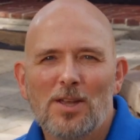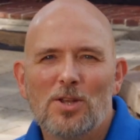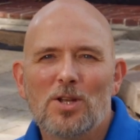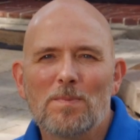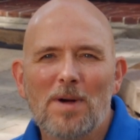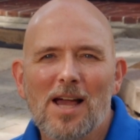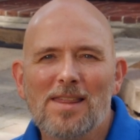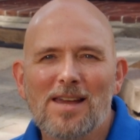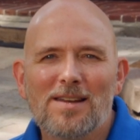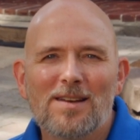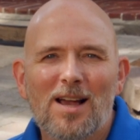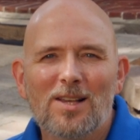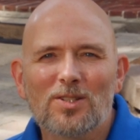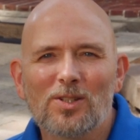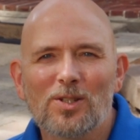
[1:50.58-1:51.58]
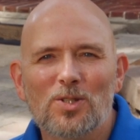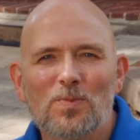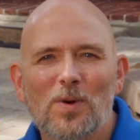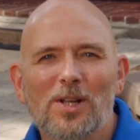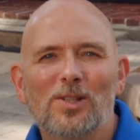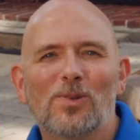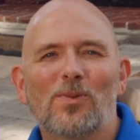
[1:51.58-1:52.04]
You can buy that nozzle on
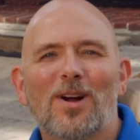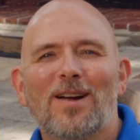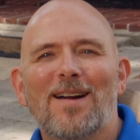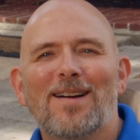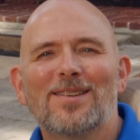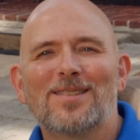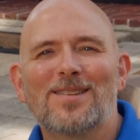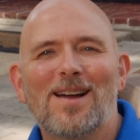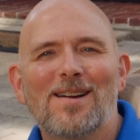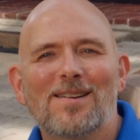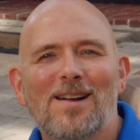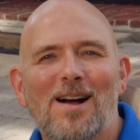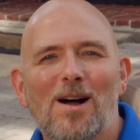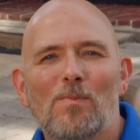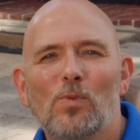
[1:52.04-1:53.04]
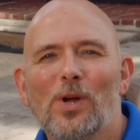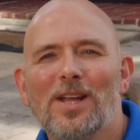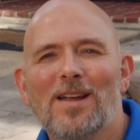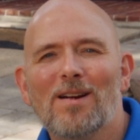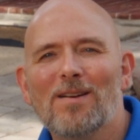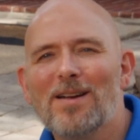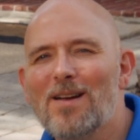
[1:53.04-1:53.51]
sprinkler warehouse dot com. We
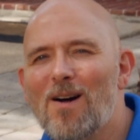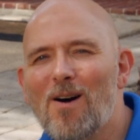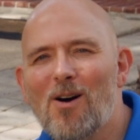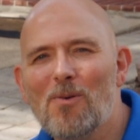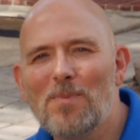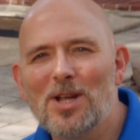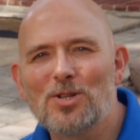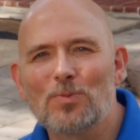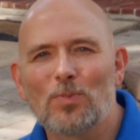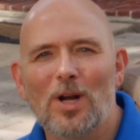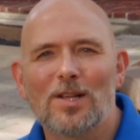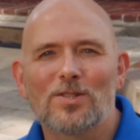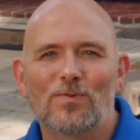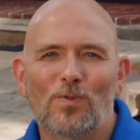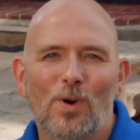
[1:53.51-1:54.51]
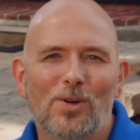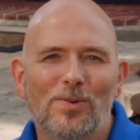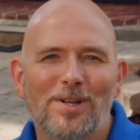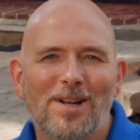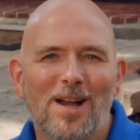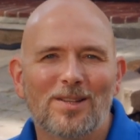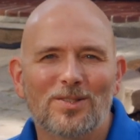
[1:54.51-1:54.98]
carry all major brands of
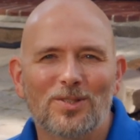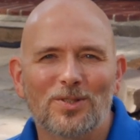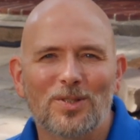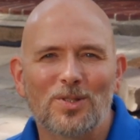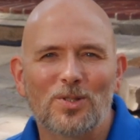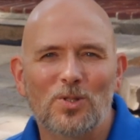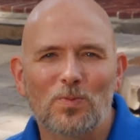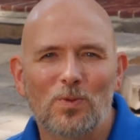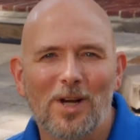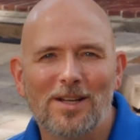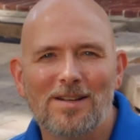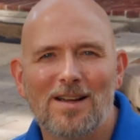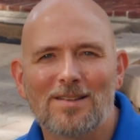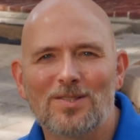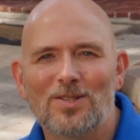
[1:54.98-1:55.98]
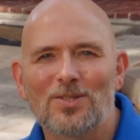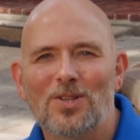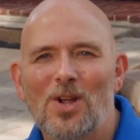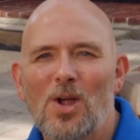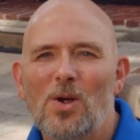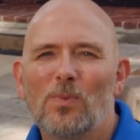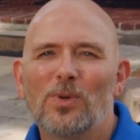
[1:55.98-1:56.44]
rotary nozzles and spray nozzles.
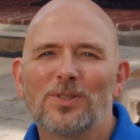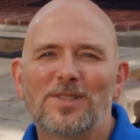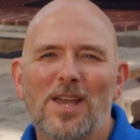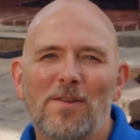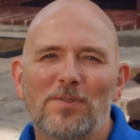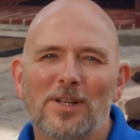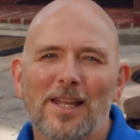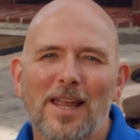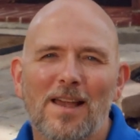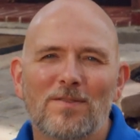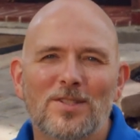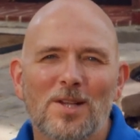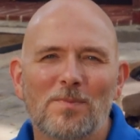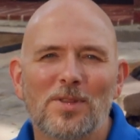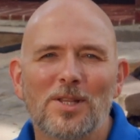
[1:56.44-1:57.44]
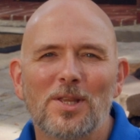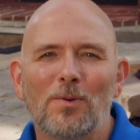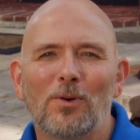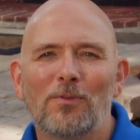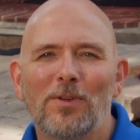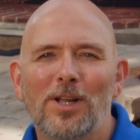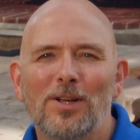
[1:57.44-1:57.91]
We'll definitely have something that
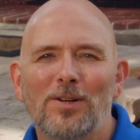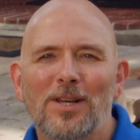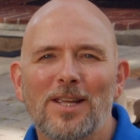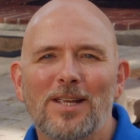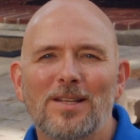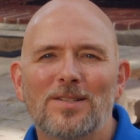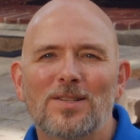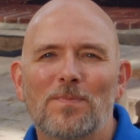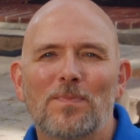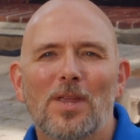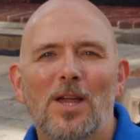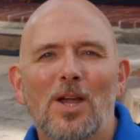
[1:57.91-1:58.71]
will fit your needs.